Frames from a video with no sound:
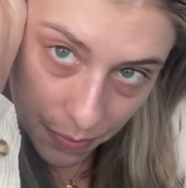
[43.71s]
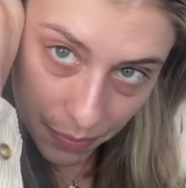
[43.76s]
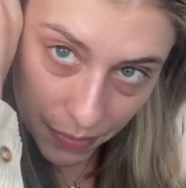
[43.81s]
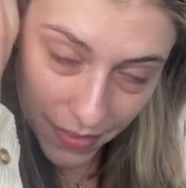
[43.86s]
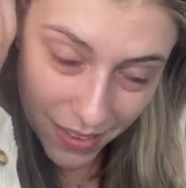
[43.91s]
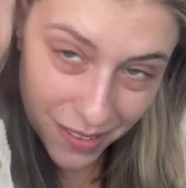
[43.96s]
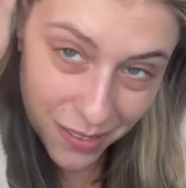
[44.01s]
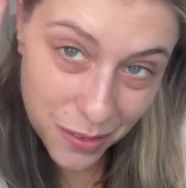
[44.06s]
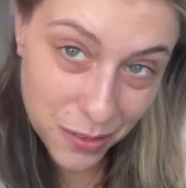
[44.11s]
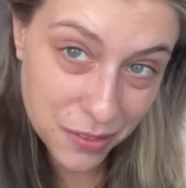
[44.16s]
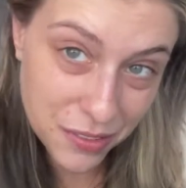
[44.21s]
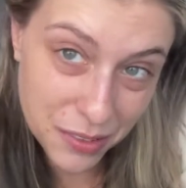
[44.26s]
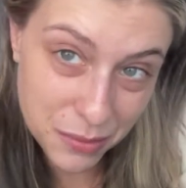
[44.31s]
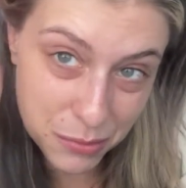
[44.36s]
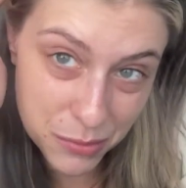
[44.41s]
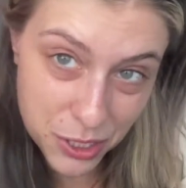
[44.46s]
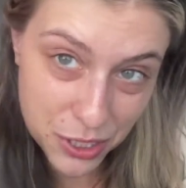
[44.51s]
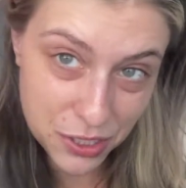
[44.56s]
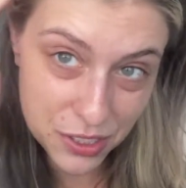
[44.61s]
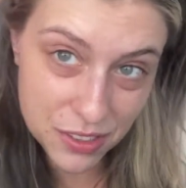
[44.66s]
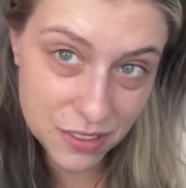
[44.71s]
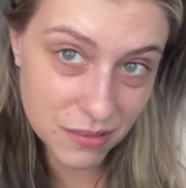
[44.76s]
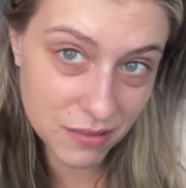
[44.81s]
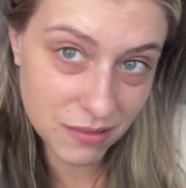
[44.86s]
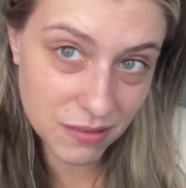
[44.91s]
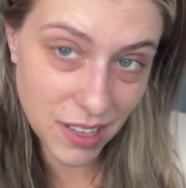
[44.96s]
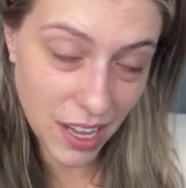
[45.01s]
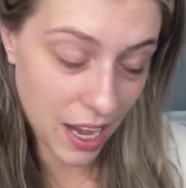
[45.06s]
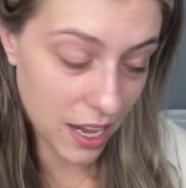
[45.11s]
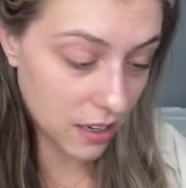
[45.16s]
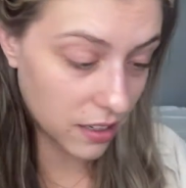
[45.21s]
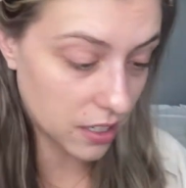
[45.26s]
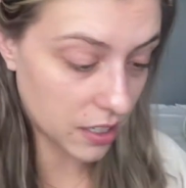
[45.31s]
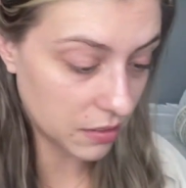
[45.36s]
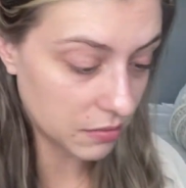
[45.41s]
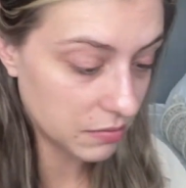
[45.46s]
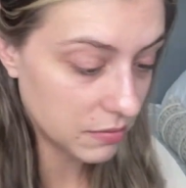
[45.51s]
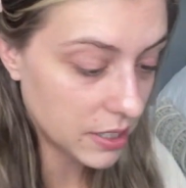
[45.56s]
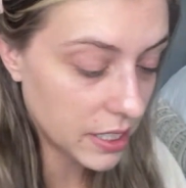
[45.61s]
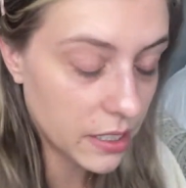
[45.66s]
I don't know if I don't know.
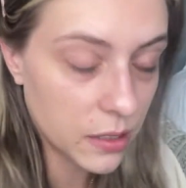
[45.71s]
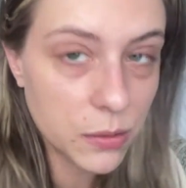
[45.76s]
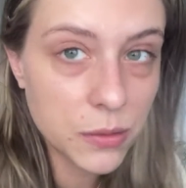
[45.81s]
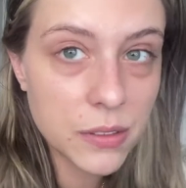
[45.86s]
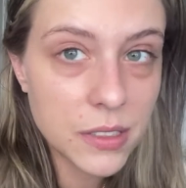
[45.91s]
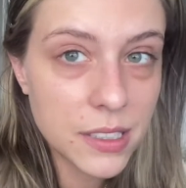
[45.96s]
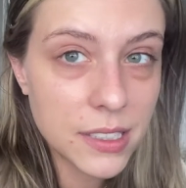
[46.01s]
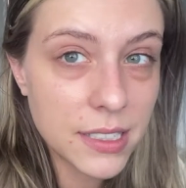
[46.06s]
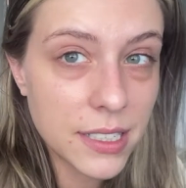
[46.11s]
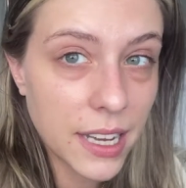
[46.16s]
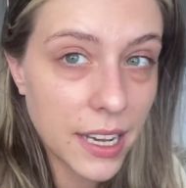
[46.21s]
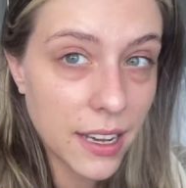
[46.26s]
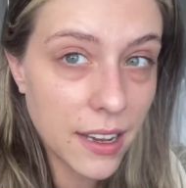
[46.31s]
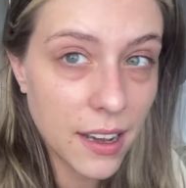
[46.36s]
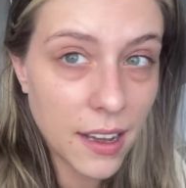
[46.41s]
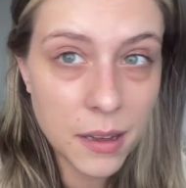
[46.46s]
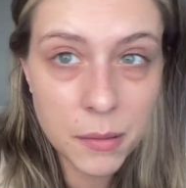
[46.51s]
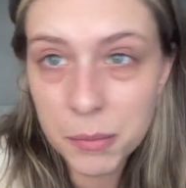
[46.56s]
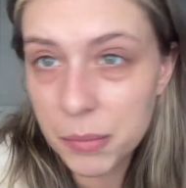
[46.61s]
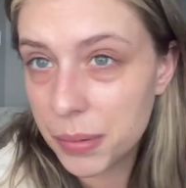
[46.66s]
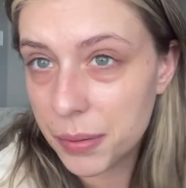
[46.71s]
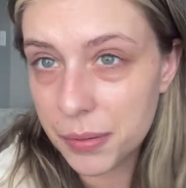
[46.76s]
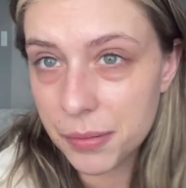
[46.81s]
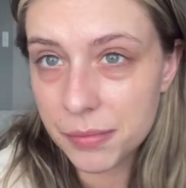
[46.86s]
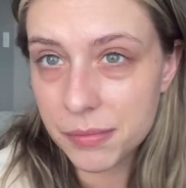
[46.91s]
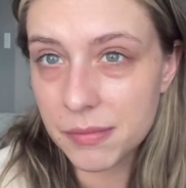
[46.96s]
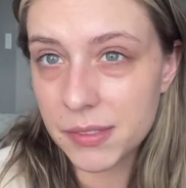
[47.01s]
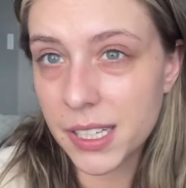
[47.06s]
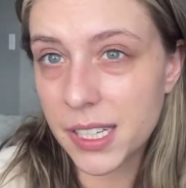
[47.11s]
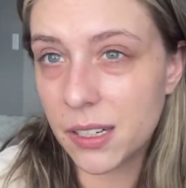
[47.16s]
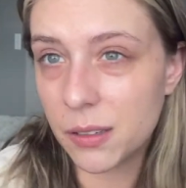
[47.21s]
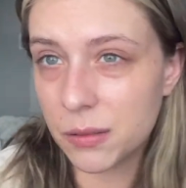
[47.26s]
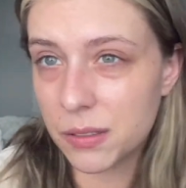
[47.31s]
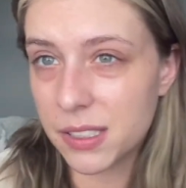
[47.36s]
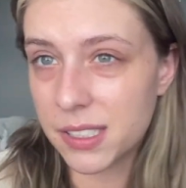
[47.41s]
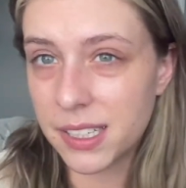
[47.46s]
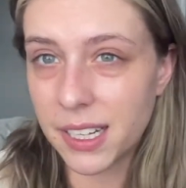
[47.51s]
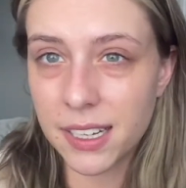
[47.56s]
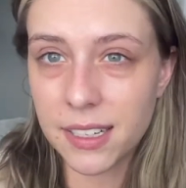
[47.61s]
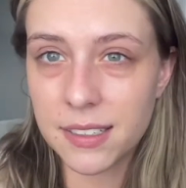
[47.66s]
They don't stay up. They don't
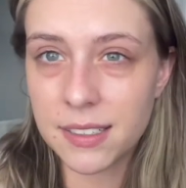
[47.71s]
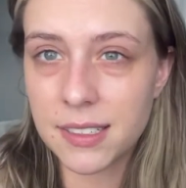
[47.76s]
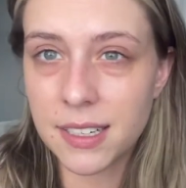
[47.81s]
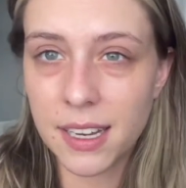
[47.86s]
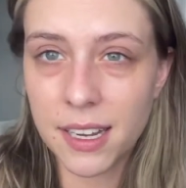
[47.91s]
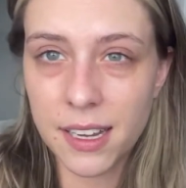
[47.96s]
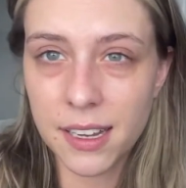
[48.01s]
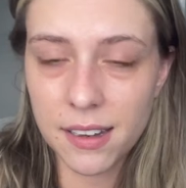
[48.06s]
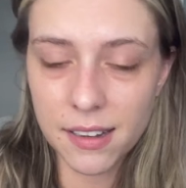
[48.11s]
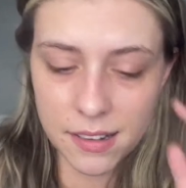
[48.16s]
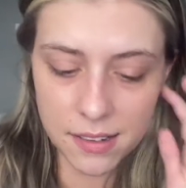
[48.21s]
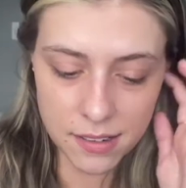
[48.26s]
stay as tight.